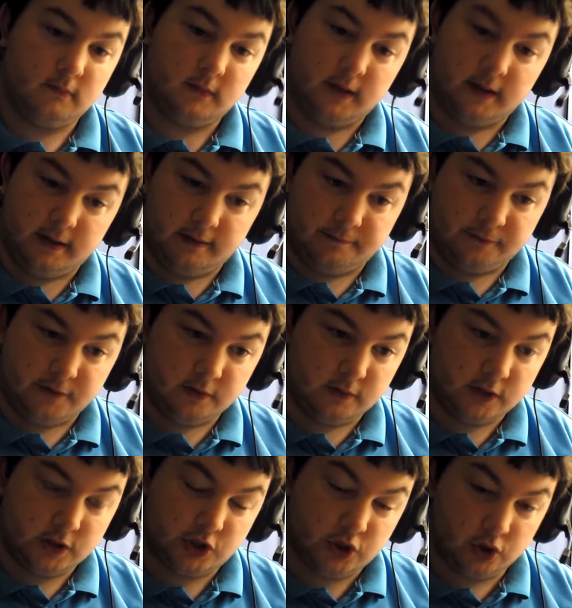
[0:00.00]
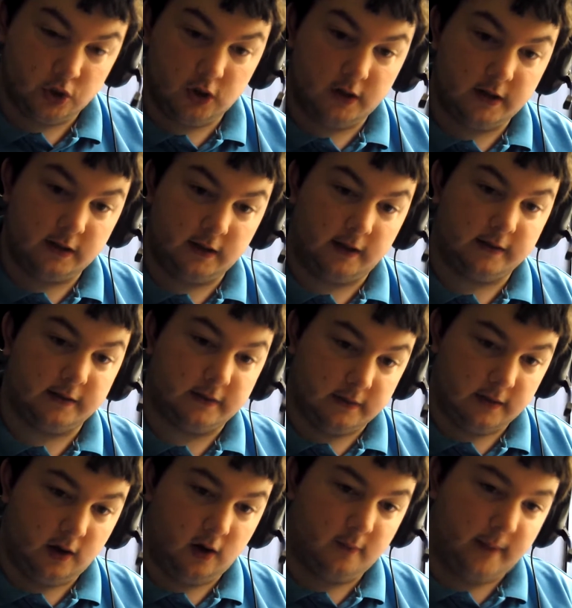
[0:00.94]
If you enjoy like
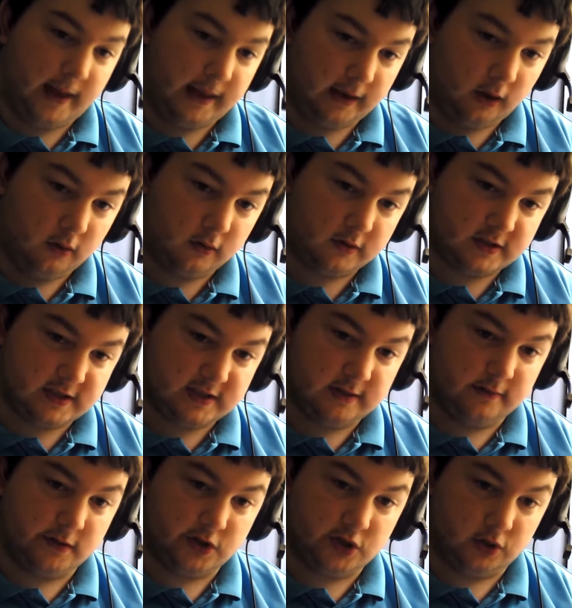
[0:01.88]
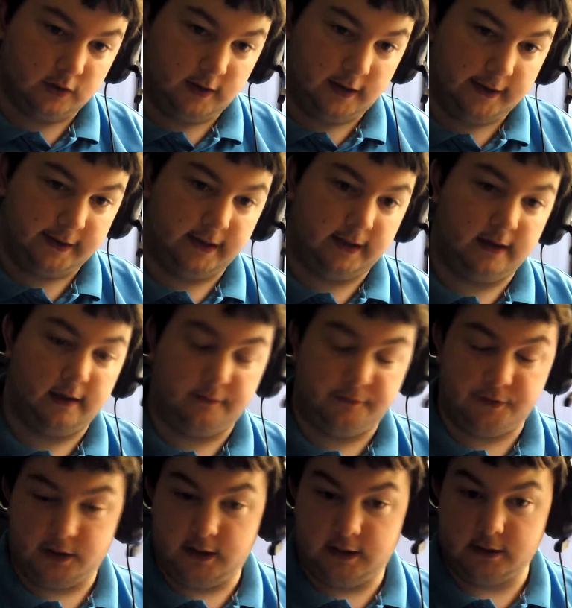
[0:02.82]
the Old Man Logan series, you'll like it.
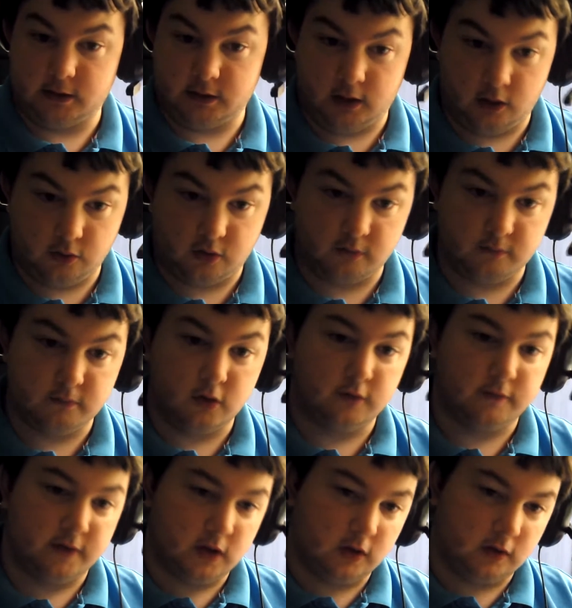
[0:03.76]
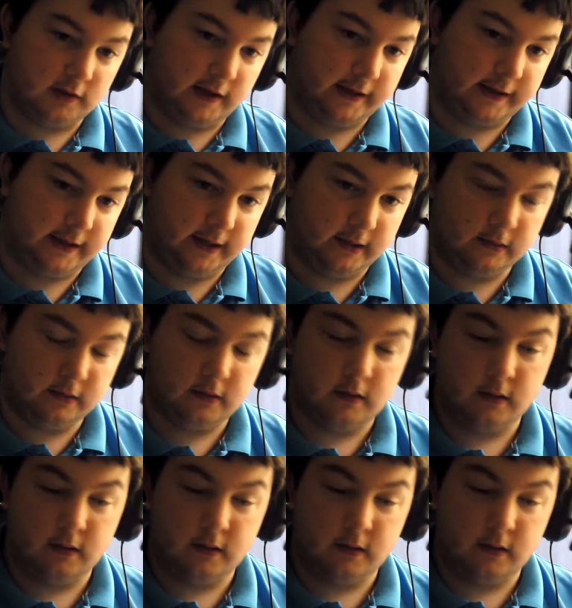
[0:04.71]
If you like the Logan movie, you'll like it.